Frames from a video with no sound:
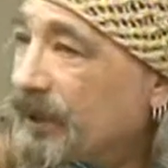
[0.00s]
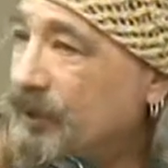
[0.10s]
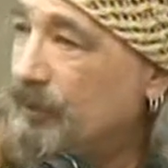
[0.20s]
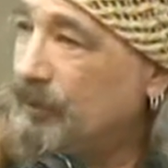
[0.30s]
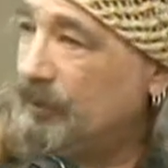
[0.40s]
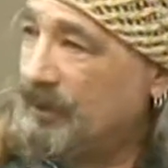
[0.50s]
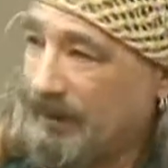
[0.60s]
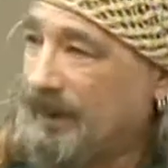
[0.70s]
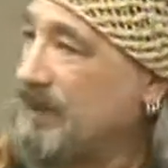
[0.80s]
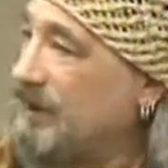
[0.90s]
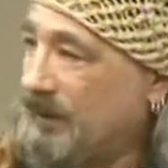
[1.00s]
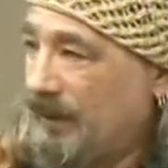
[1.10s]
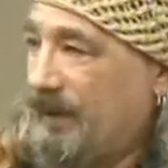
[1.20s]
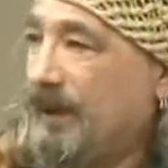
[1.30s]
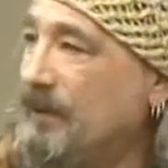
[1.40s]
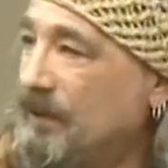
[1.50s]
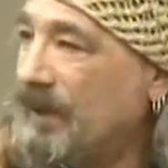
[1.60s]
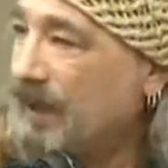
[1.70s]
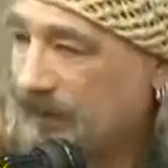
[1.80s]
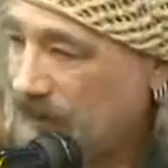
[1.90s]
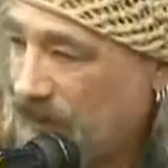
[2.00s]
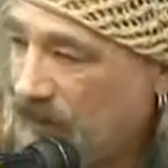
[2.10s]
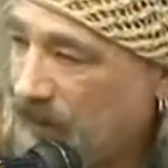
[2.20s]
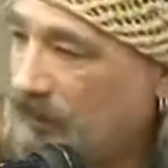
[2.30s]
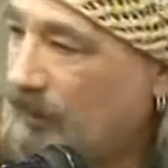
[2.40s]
choose and listen to the things that you